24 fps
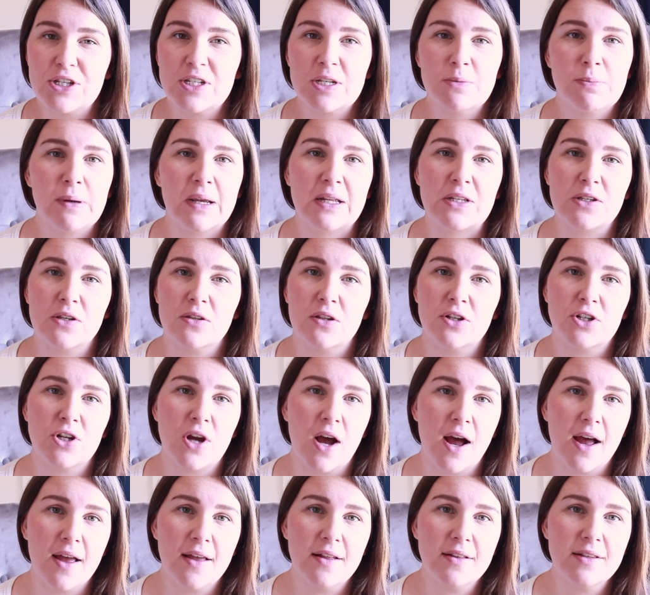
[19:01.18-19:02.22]
just depends on the
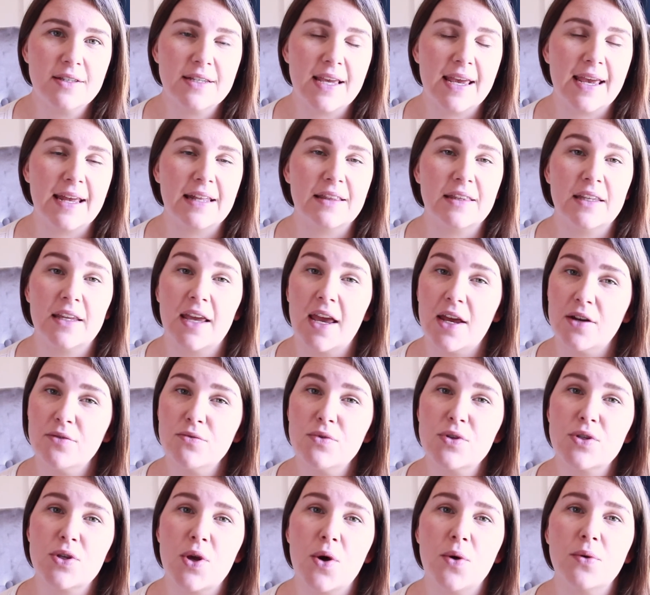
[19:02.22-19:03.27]
child, and the end
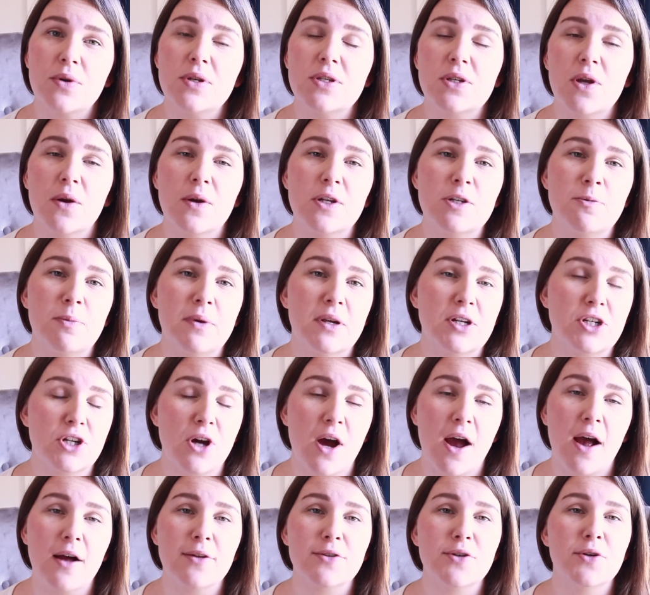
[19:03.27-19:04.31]
result is going to be a
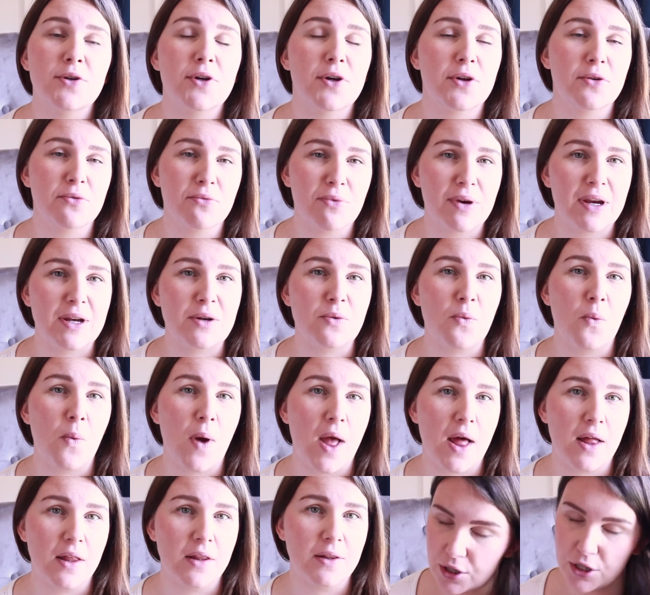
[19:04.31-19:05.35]
child who can read
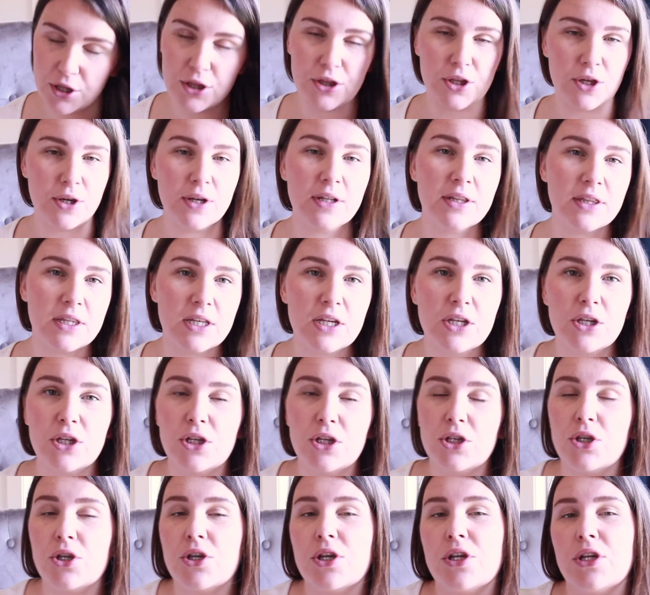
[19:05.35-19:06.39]
well. The 3rd thing that
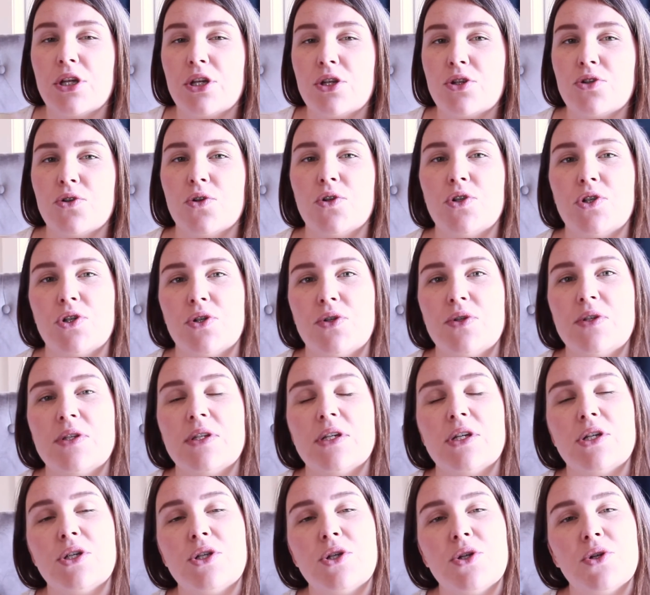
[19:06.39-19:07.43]
you can introduce
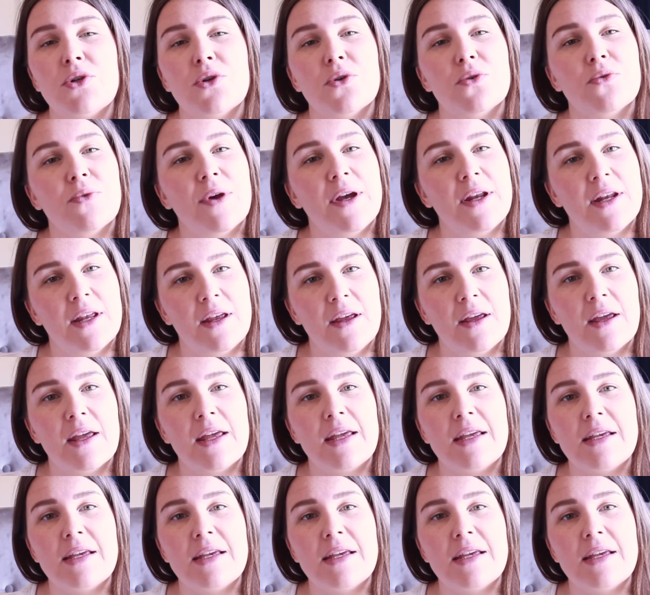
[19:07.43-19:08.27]
into your reading